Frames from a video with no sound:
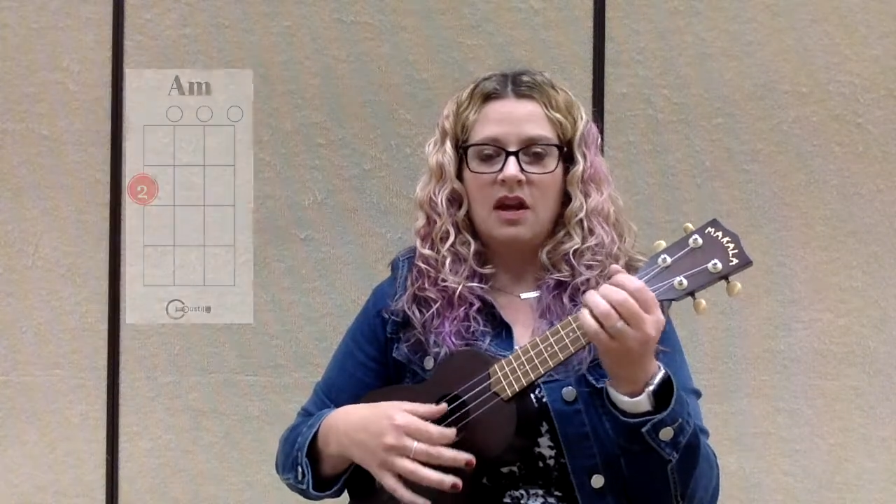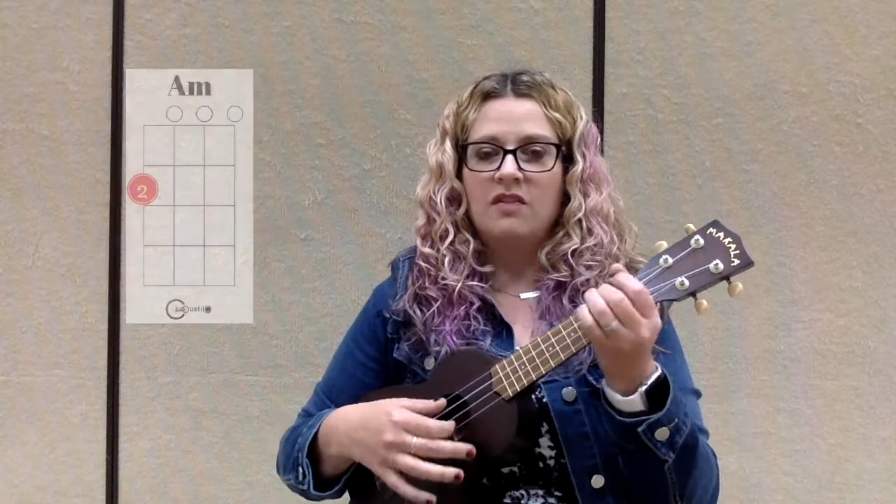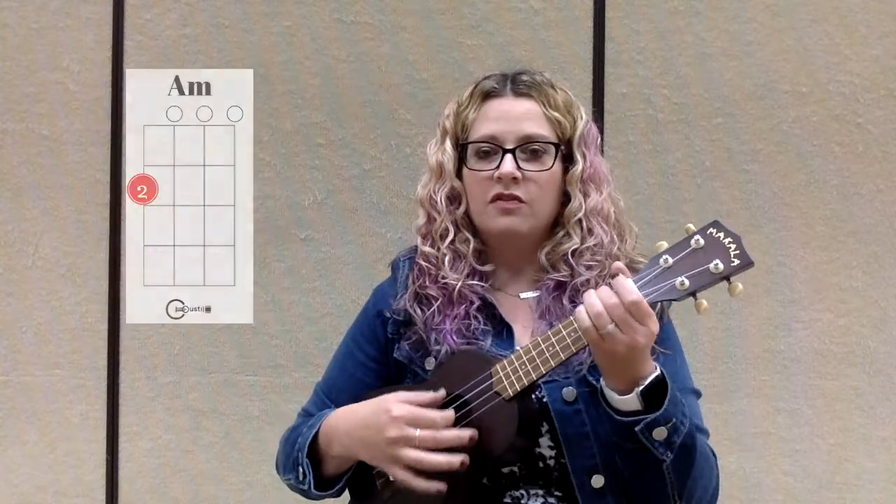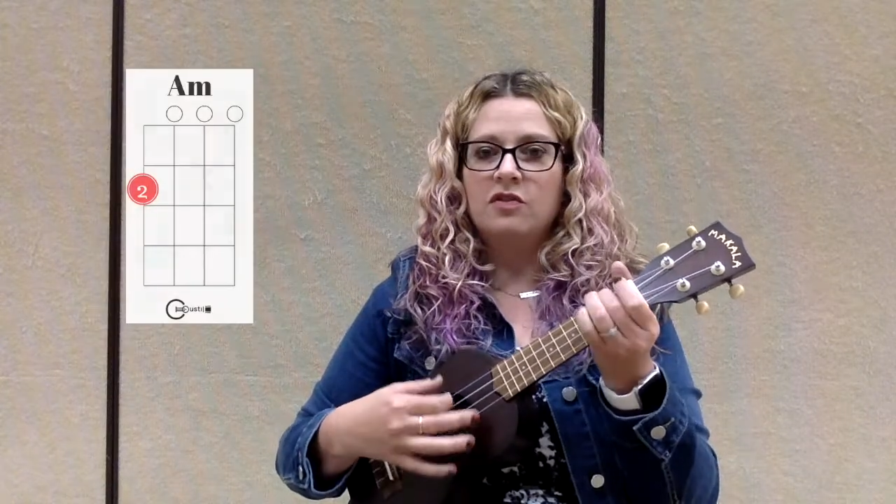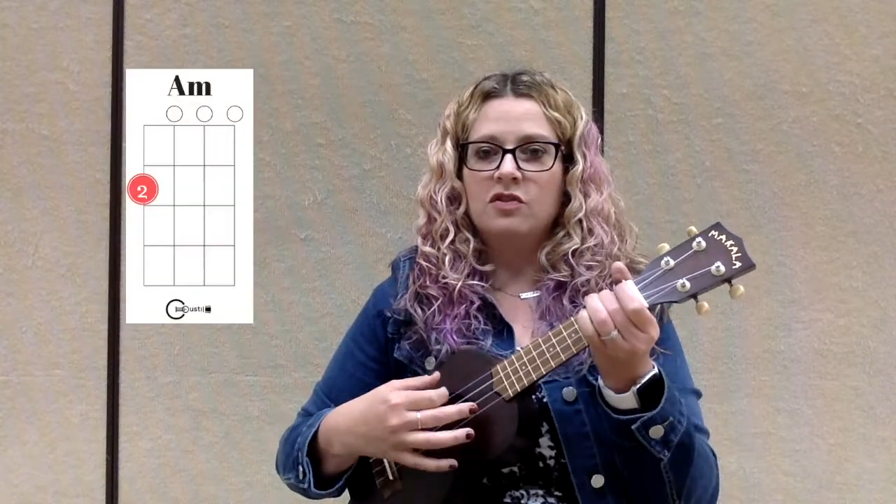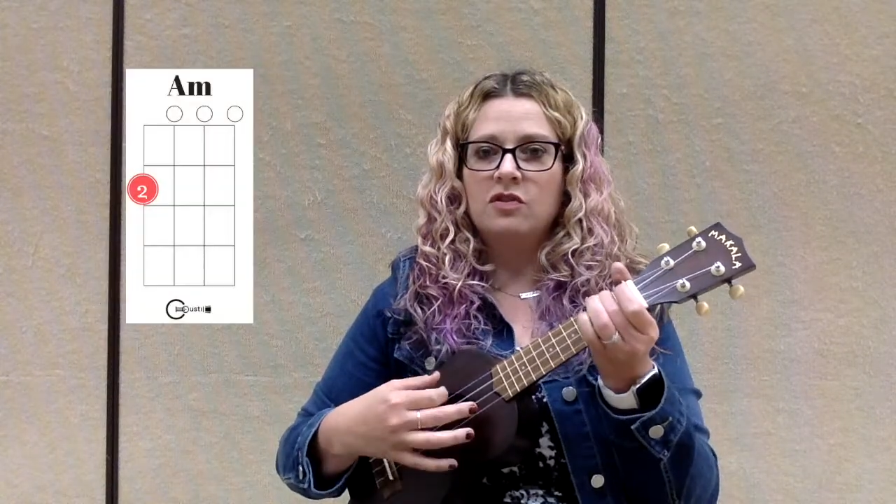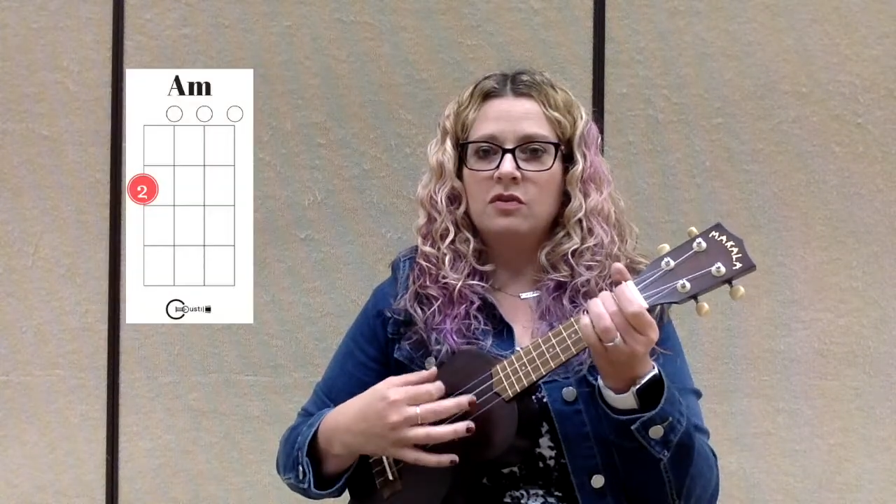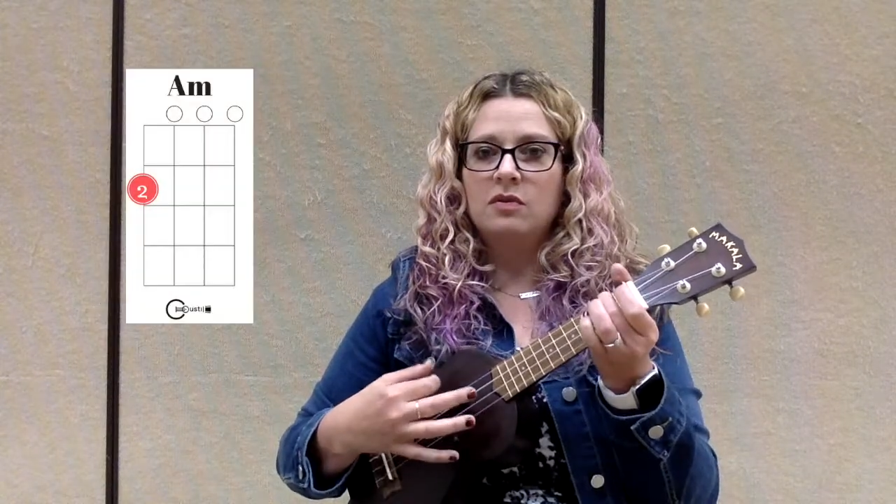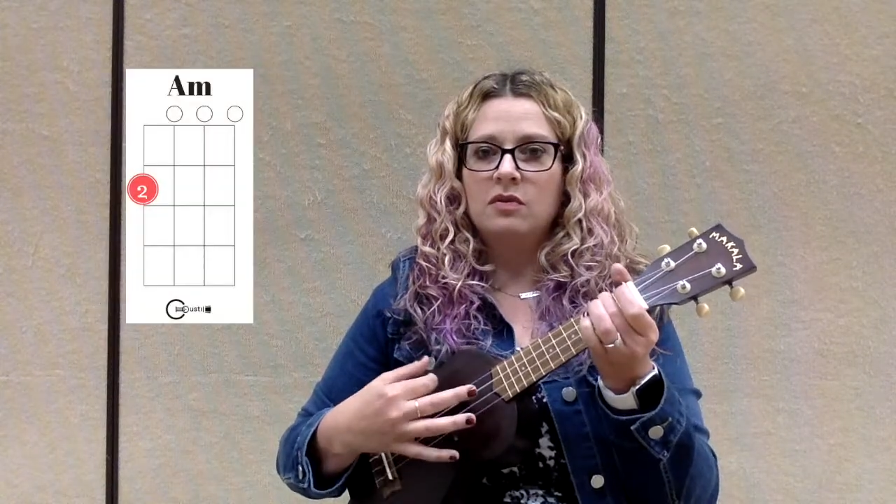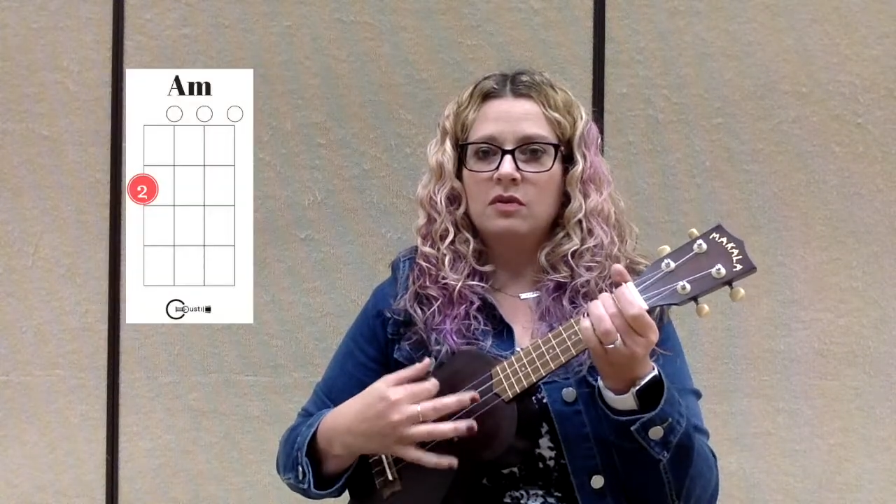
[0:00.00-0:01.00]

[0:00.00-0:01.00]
A for 2,